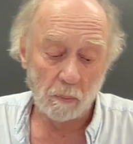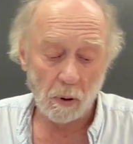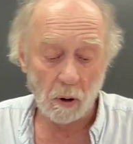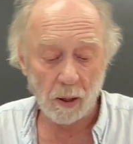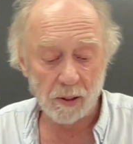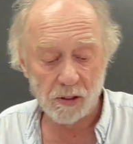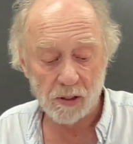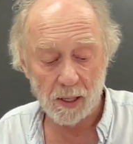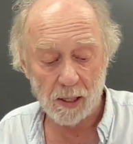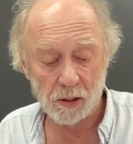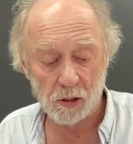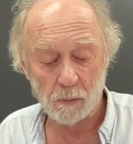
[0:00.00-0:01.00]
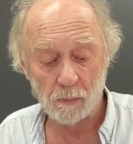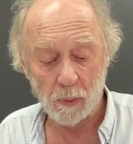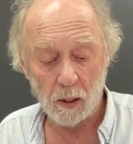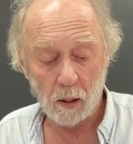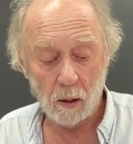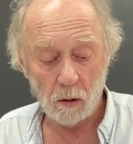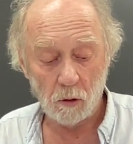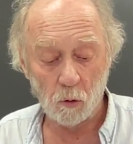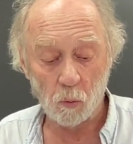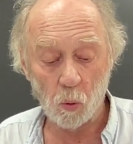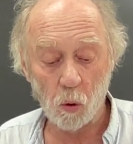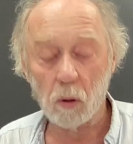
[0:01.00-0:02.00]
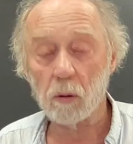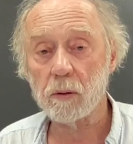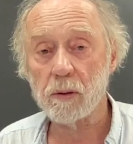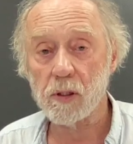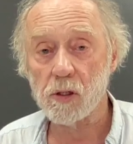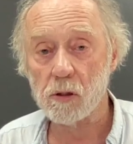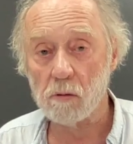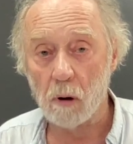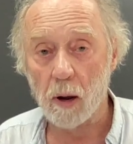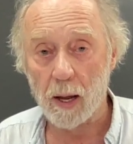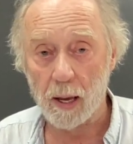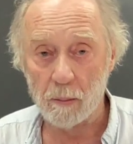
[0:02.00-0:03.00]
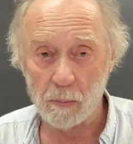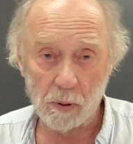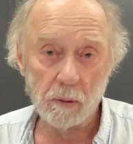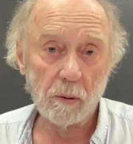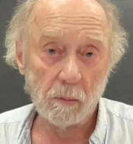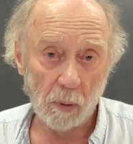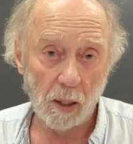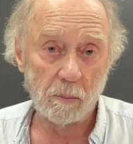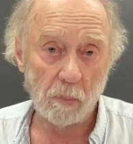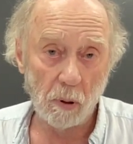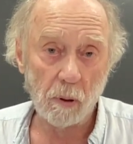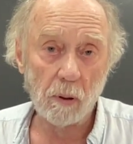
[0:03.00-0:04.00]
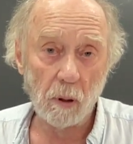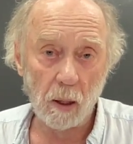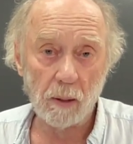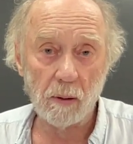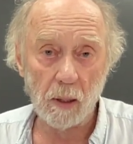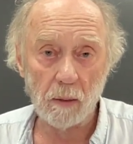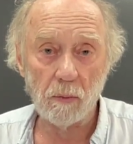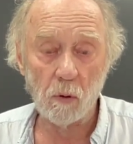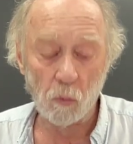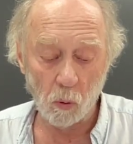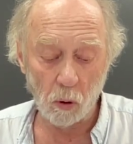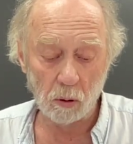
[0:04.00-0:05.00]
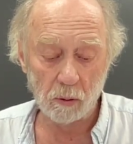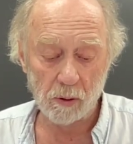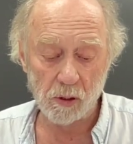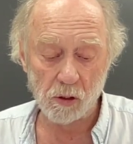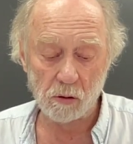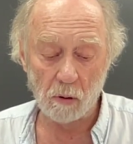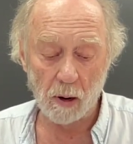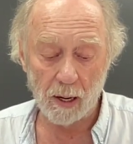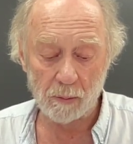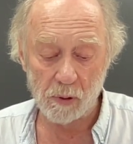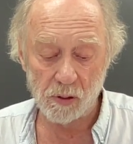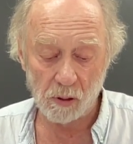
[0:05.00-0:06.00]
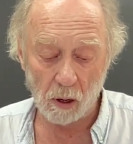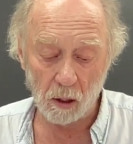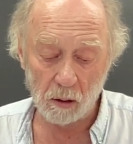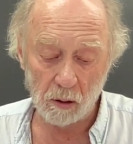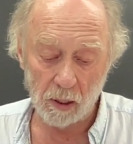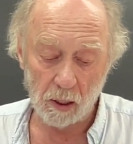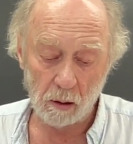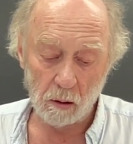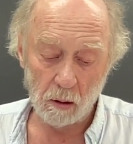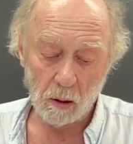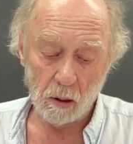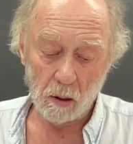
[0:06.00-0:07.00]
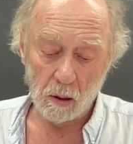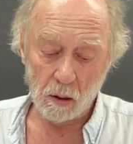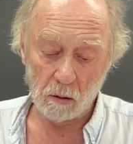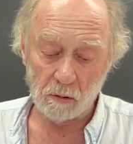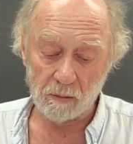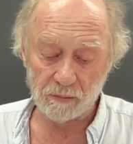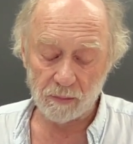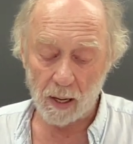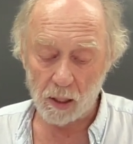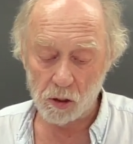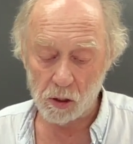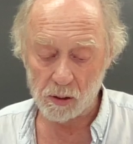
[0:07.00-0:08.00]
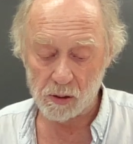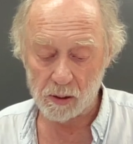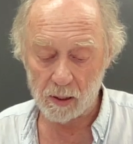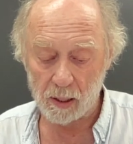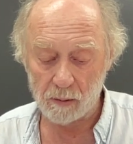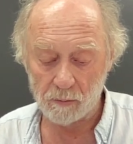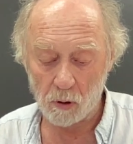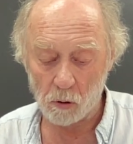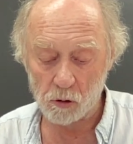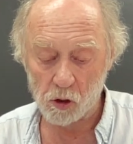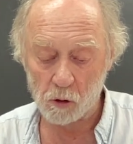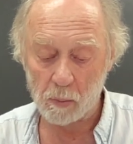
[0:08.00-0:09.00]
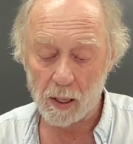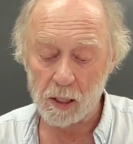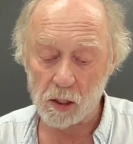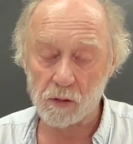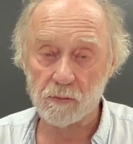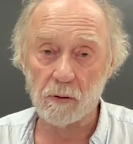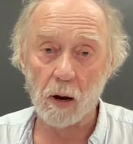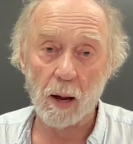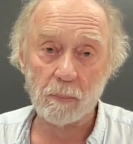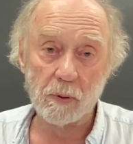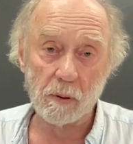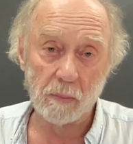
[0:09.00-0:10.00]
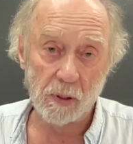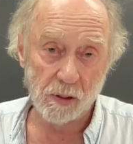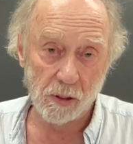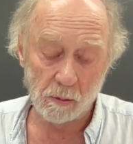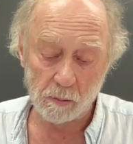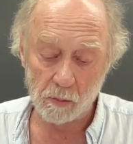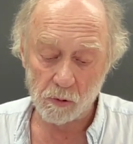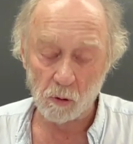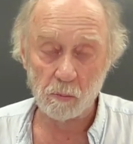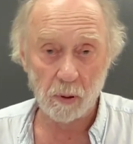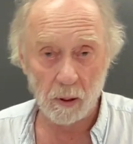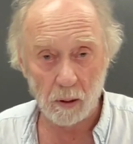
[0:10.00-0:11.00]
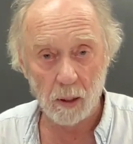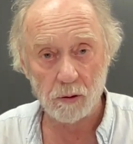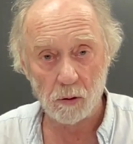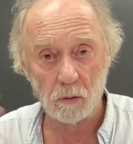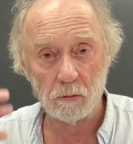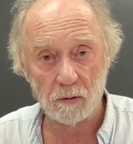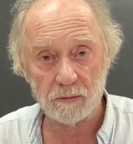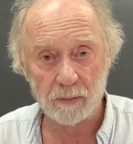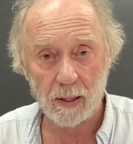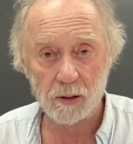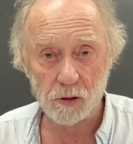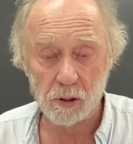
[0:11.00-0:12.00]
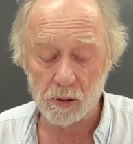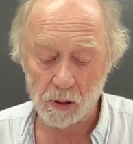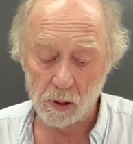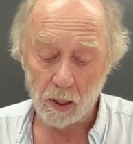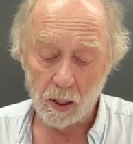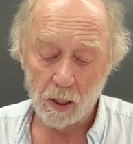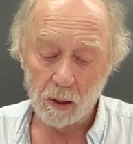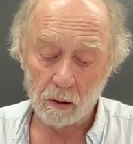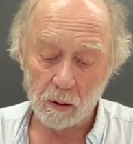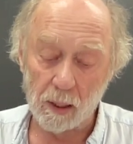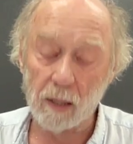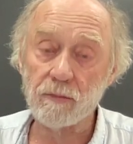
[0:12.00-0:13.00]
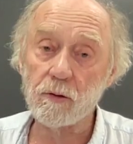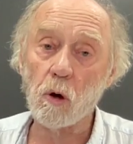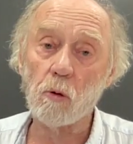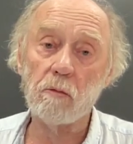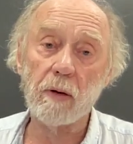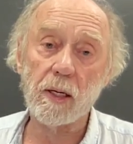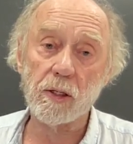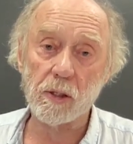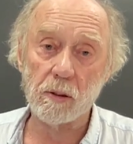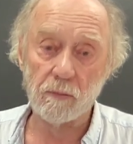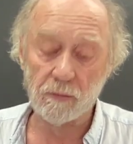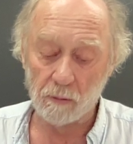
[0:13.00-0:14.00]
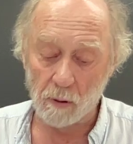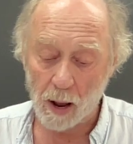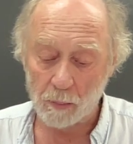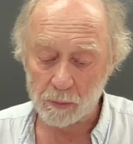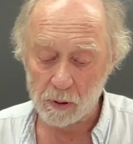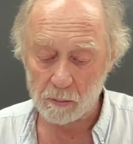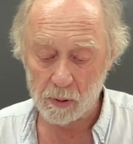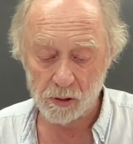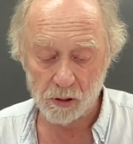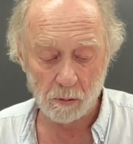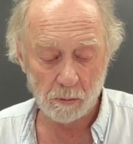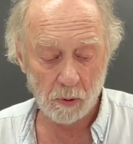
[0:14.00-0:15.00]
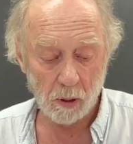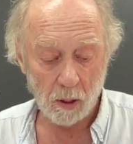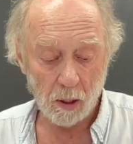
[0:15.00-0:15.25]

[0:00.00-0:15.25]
Parks says, the world described by Bernhard then, the world described as ugly, the reflections leave no space for optimism, so Bernhard's own reflections leave no reason for optimism,